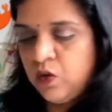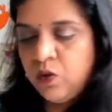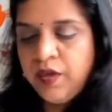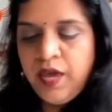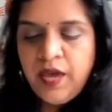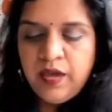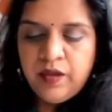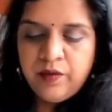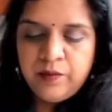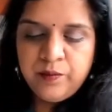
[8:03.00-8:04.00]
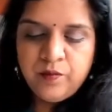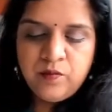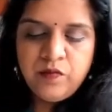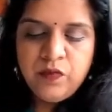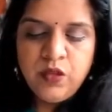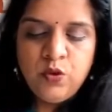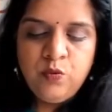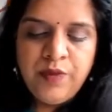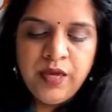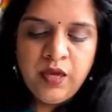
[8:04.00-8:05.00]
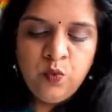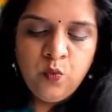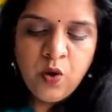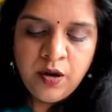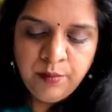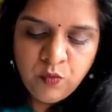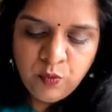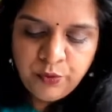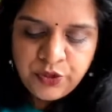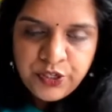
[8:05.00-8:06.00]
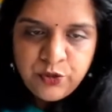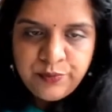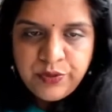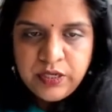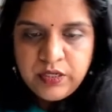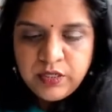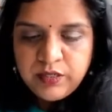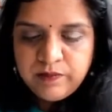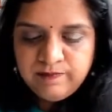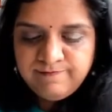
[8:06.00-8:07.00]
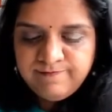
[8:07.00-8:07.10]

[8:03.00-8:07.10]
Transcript: Okay. We're making one more potato print.